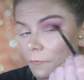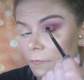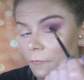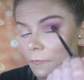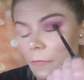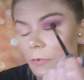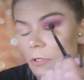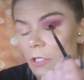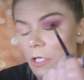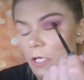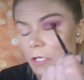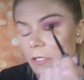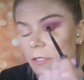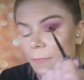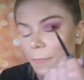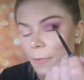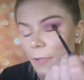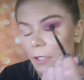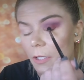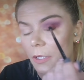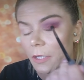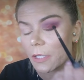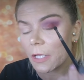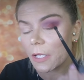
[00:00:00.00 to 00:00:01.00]
I'm just
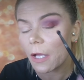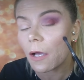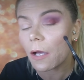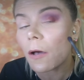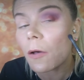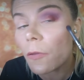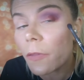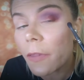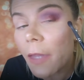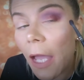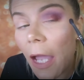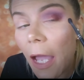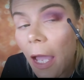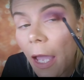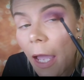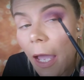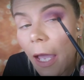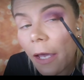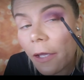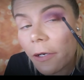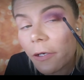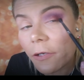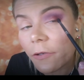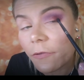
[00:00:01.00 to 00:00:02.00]
putting that on that
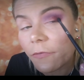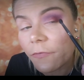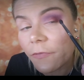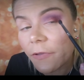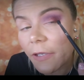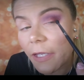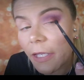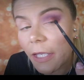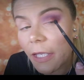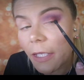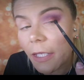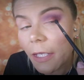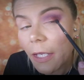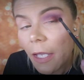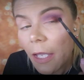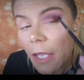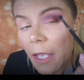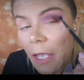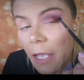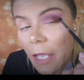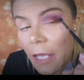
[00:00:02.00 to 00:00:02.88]
outer V,